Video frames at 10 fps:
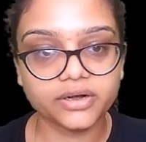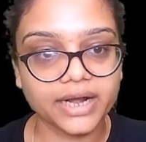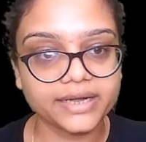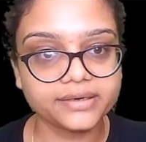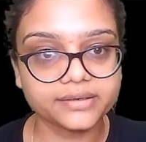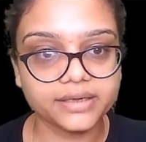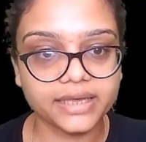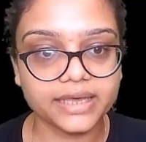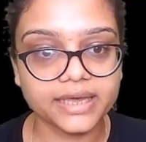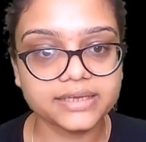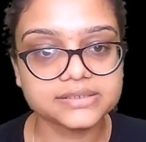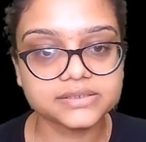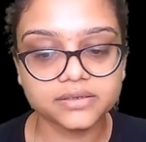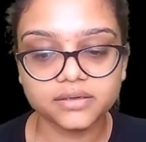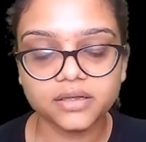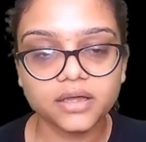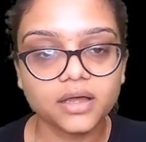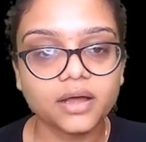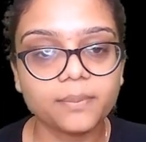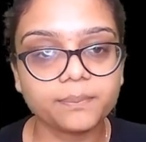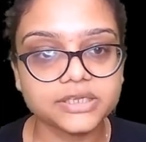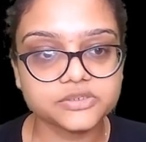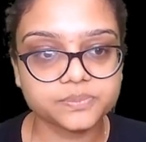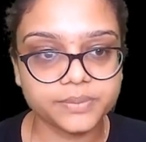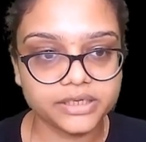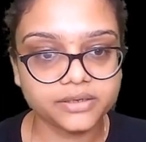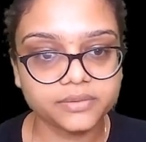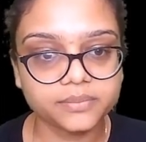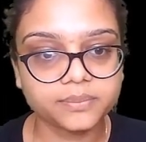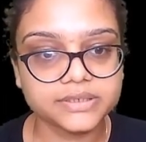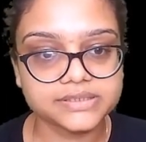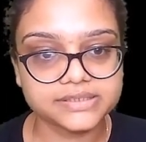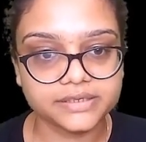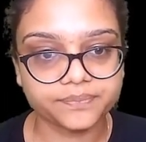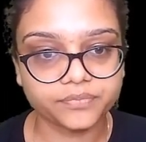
write ax plus b plus c.